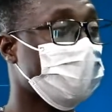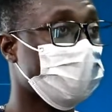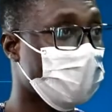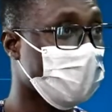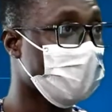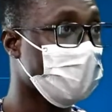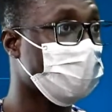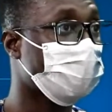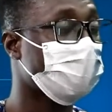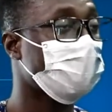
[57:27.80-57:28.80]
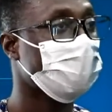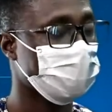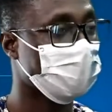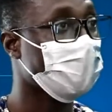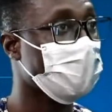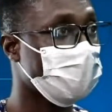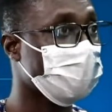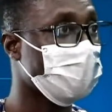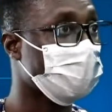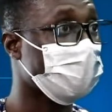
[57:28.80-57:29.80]
WhatsApp will be very
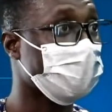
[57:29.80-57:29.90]
disruptive.